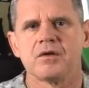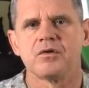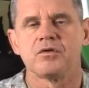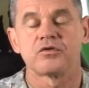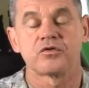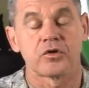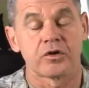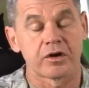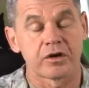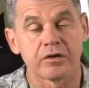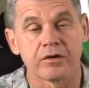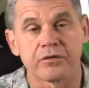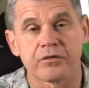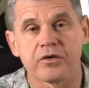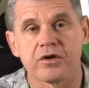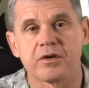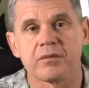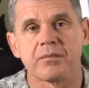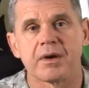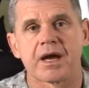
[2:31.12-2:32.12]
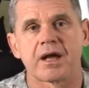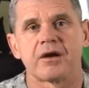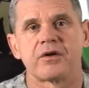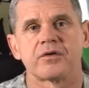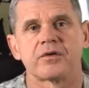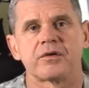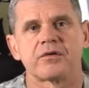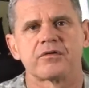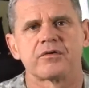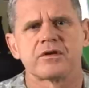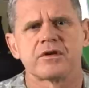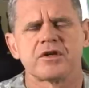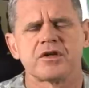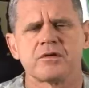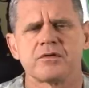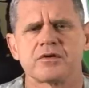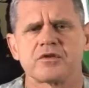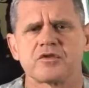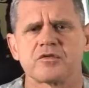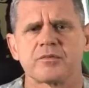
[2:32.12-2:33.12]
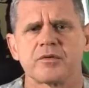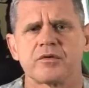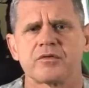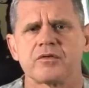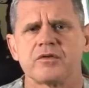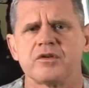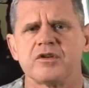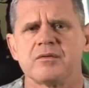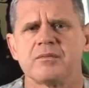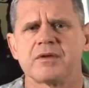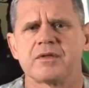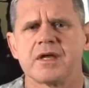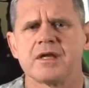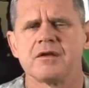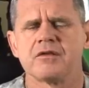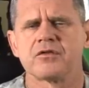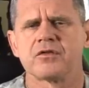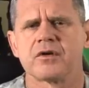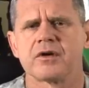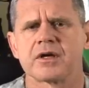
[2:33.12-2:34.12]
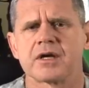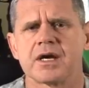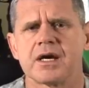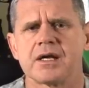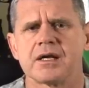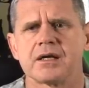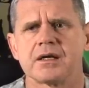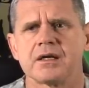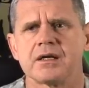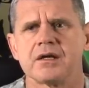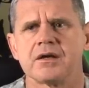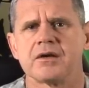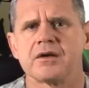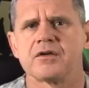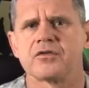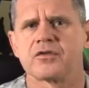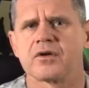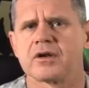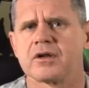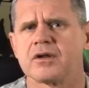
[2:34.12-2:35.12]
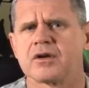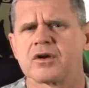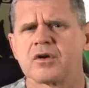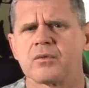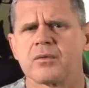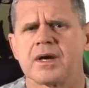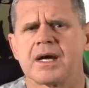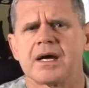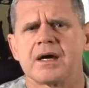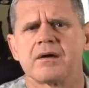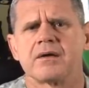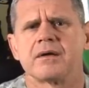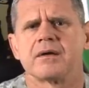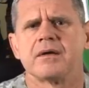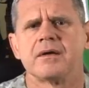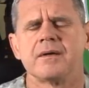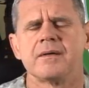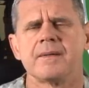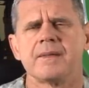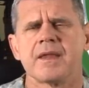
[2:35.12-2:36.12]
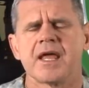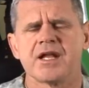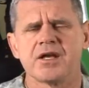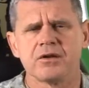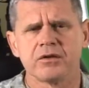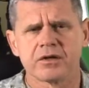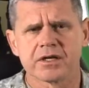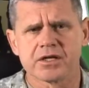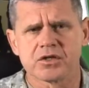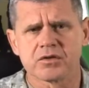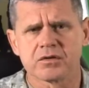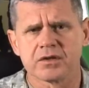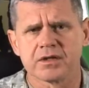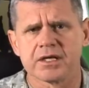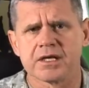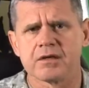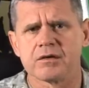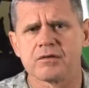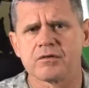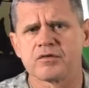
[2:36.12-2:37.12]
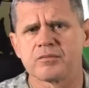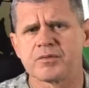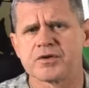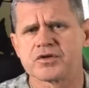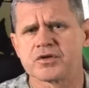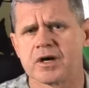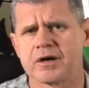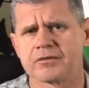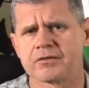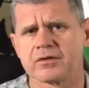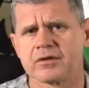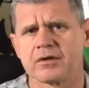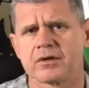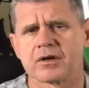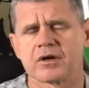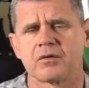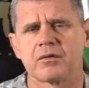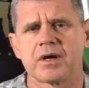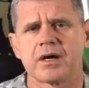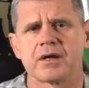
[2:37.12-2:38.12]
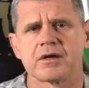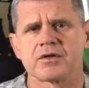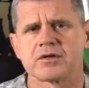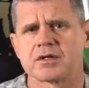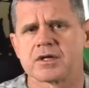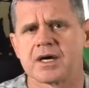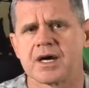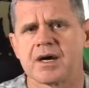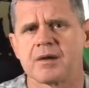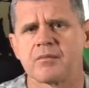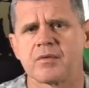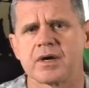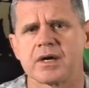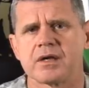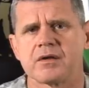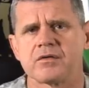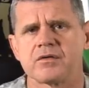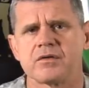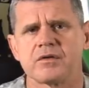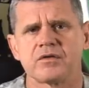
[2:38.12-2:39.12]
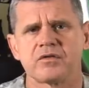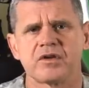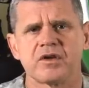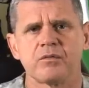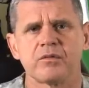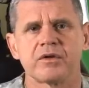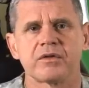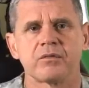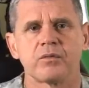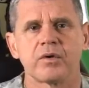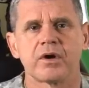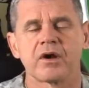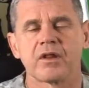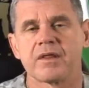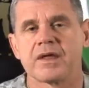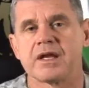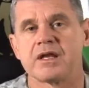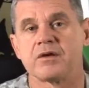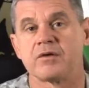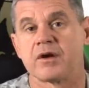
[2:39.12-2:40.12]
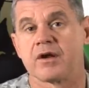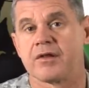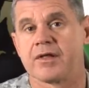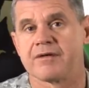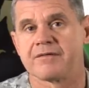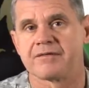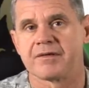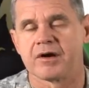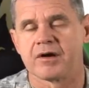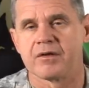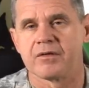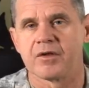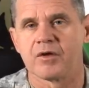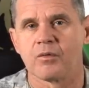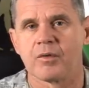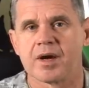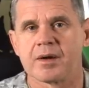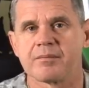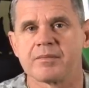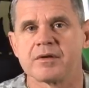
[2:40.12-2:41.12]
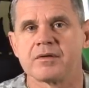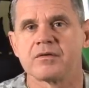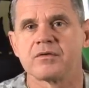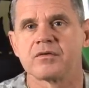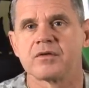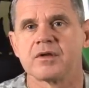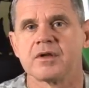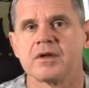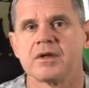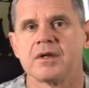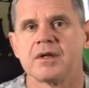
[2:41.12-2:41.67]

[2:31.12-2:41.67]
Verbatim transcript: you sort of go through your battle drills and you do what you're supposed to do. But then you sort of kind of you know you sort of look around and you look at your leaders, but you also look around at your comrades and you see what what are they doing? Are they firing their weapons?